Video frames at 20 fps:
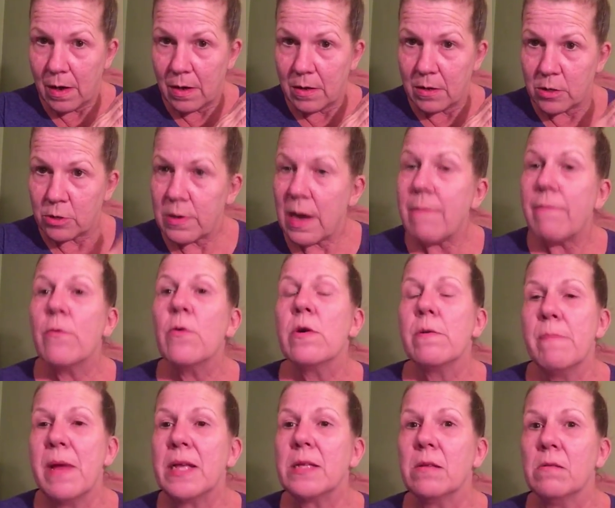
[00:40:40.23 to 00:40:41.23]
straightforward
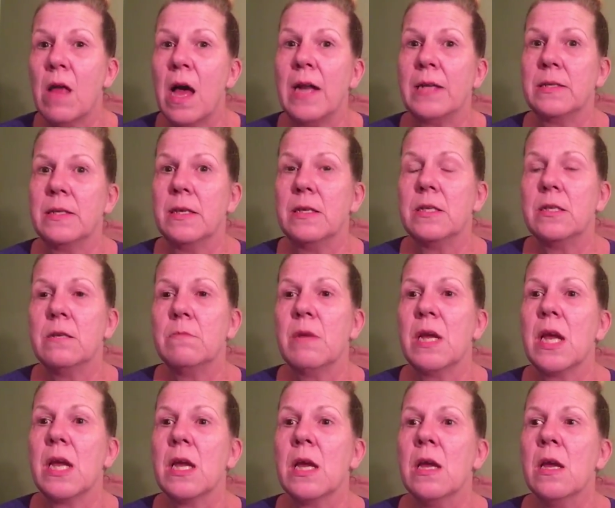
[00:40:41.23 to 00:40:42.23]
makes a lot of sense to
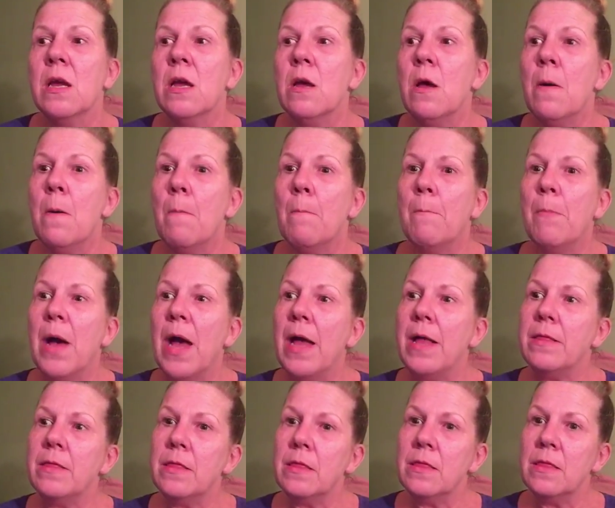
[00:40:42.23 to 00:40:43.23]
me. But
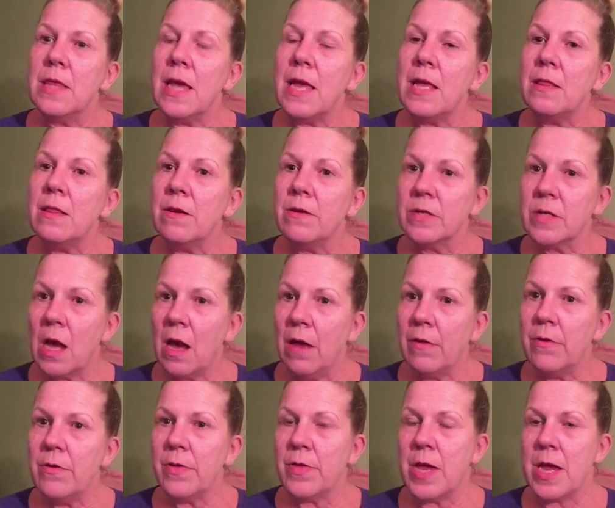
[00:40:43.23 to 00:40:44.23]
then there's
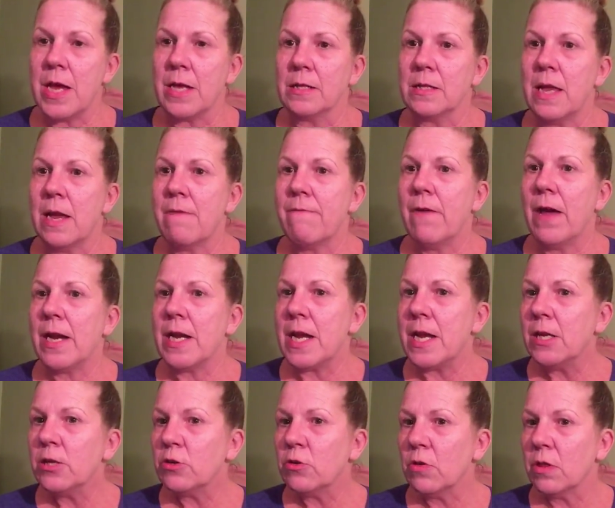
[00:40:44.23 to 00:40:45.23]
other things like
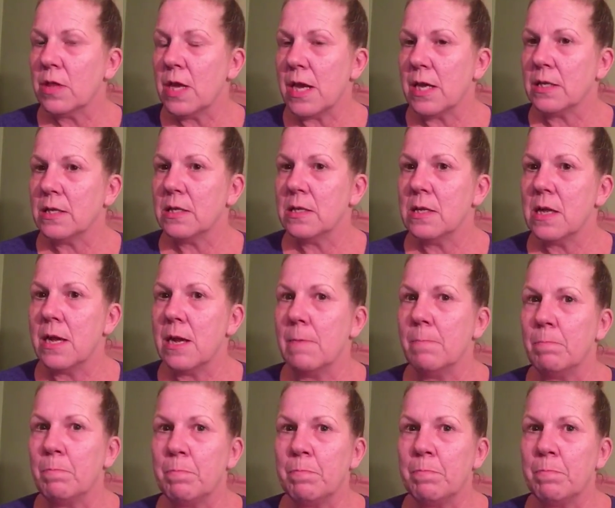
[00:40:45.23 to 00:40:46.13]
financial things that